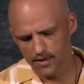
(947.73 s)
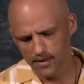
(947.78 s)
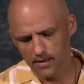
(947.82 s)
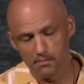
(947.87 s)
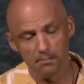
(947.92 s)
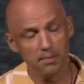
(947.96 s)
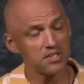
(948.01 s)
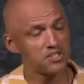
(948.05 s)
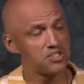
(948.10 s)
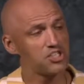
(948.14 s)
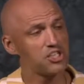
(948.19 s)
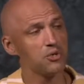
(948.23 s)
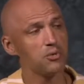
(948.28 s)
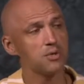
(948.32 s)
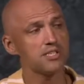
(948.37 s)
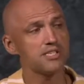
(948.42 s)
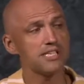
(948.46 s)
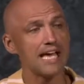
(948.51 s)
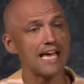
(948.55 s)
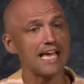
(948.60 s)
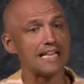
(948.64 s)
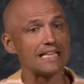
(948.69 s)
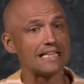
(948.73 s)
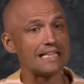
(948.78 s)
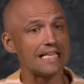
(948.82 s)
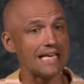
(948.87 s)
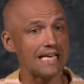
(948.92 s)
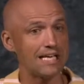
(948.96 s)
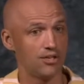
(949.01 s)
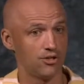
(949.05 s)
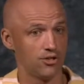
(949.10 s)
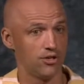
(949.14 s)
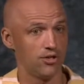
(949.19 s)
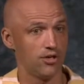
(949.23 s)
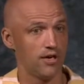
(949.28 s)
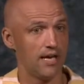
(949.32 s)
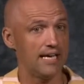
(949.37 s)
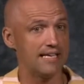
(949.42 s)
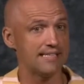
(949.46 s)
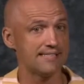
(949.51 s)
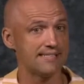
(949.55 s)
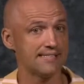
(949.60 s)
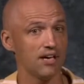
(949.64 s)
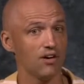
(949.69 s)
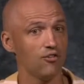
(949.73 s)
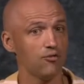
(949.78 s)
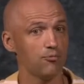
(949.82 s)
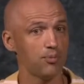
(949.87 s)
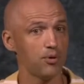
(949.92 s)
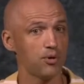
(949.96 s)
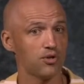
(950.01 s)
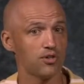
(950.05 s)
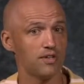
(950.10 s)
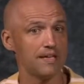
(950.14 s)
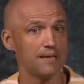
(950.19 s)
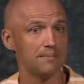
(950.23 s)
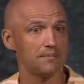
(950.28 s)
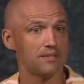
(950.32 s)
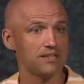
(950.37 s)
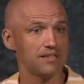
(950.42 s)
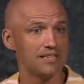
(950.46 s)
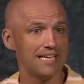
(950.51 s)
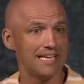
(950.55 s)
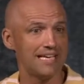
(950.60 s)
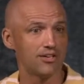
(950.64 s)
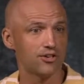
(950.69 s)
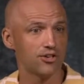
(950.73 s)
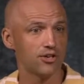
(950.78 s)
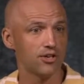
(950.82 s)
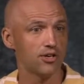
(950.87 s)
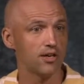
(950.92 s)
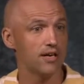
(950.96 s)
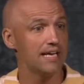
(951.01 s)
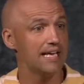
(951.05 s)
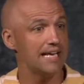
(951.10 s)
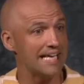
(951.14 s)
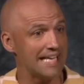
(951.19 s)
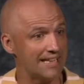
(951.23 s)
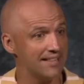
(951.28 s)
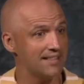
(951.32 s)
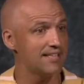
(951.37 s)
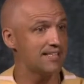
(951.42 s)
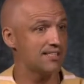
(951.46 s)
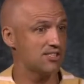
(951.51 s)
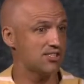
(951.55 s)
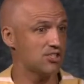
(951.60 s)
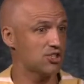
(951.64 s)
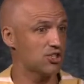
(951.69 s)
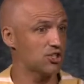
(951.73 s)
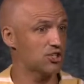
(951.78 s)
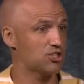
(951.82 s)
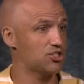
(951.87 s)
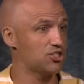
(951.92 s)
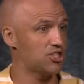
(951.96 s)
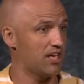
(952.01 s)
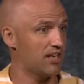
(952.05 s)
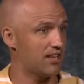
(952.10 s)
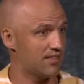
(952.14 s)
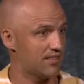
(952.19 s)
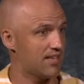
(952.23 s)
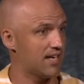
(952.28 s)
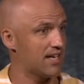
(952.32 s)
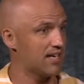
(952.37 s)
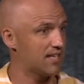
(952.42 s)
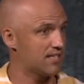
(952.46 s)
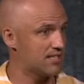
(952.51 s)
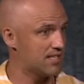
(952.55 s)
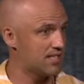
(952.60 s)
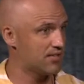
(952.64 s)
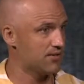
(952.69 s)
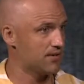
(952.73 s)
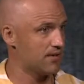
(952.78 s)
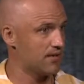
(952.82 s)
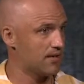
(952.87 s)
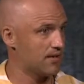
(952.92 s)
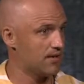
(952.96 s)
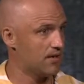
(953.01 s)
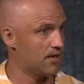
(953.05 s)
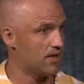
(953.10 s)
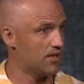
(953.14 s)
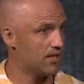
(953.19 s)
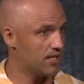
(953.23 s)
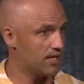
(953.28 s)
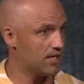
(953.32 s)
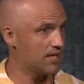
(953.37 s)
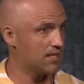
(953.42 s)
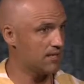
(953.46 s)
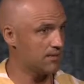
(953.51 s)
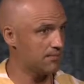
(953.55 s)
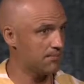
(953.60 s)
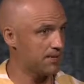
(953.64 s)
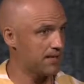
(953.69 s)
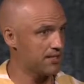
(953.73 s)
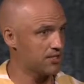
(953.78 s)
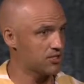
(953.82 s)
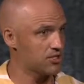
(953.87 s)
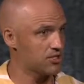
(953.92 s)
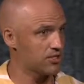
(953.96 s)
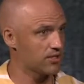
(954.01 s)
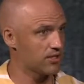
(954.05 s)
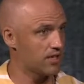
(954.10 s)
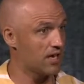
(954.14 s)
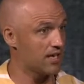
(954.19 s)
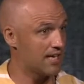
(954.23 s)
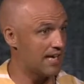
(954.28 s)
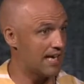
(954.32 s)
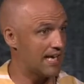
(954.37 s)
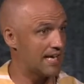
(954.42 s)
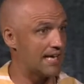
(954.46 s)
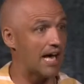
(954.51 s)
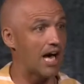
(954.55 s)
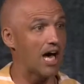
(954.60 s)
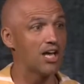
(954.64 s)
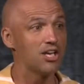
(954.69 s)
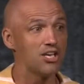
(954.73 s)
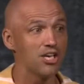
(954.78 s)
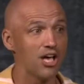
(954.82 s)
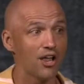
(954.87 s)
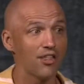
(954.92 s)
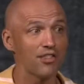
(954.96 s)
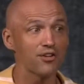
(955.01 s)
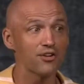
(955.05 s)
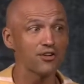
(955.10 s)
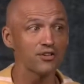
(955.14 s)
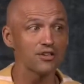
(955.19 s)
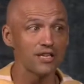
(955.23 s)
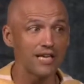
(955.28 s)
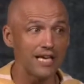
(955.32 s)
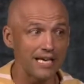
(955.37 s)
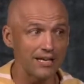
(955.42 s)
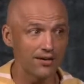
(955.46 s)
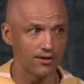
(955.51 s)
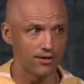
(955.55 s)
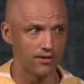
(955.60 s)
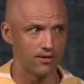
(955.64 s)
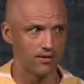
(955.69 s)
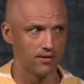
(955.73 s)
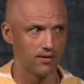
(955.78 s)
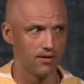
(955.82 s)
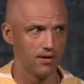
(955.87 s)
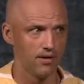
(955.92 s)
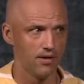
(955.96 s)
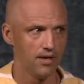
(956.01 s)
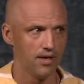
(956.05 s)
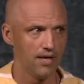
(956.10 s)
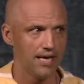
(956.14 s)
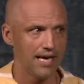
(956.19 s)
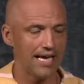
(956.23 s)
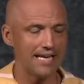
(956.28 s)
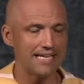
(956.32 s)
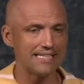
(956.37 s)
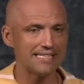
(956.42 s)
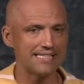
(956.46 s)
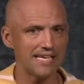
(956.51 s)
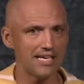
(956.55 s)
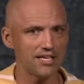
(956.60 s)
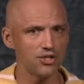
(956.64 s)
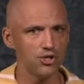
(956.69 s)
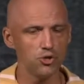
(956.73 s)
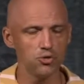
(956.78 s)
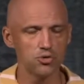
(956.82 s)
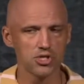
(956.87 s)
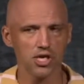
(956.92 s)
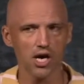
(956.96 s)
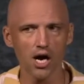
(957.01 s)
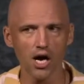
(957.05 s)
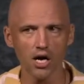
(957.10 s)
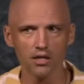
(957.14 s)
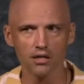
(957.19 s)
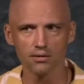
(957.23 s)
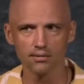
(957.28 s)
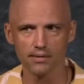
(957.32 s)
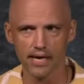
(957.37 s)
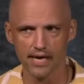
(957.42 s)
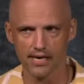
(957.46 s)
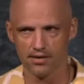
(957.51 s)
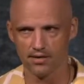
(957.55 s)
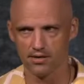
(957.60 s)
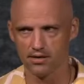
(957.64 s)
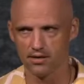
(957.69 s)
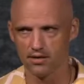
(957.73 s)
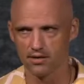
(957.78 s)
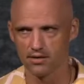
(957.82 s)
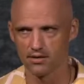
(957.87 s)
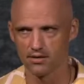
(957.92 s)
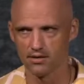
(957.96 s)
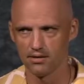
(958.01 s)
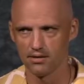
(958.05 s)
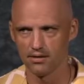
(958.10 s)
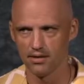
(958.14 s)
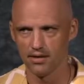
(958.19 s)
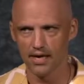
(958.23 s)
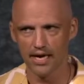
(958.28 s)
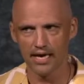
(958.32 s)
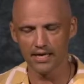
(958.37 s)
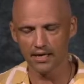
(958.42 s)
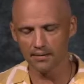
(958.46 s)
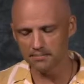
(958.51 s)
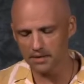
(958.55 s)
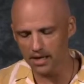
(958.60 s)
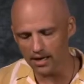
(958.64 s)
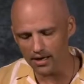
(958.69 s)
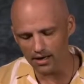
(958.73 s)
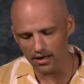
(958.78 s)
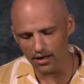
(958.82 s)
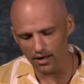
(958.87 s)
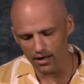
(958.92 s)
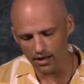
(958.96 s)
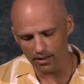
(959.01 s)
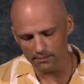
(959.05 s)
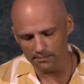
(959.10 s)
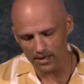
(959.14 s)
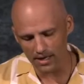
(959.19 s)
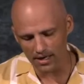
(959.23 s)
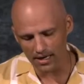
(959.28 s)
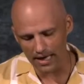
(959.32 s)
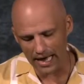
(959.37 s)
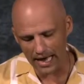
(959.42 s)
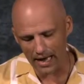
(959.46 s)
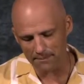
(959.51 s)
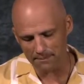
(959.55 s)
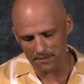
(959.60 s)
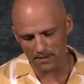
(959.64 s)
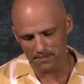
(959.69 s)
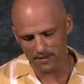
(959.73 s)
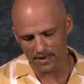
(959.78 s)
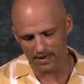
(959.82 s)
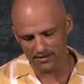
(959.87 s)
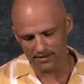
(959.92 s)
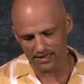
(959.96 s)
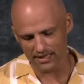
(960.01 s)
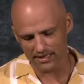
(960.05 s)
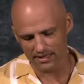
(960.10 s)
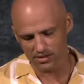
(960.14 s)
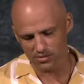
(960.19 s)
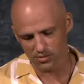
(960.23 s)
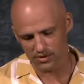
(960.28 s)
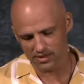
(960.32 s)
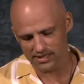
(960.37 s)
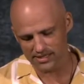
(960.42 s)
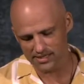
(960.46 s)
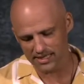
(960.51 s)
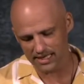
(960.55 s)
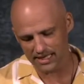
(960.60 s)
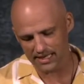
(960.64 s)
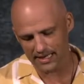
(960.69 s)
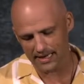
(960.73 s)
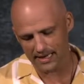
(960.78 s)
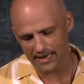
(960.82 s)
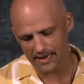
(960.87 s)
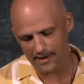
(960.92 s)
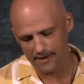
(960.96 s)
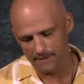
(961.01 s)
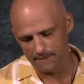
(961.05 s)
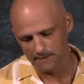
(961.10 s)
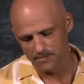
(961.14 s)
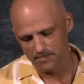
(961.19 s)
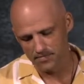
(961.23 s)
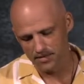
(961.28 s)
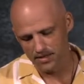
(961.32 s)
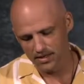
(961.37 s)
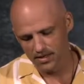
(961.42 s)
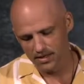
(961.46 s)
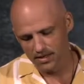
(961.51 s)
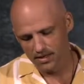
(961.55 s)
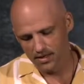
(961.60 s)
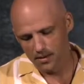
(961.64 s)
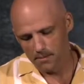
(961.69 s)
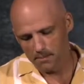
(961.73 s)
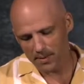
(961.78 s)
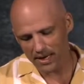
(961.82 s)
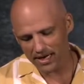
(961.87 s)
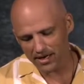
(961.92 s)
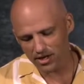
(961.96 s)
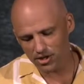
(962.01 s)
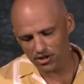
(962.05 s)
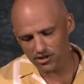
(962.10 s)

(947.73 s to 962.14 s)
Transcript: But she was a leader, a self-proclaimed leader in this church in Thyatira. Are you getting the picture? Again, another leader. And he said, "You tolerate her." And I'm not happy about that is what he's getting at. "By her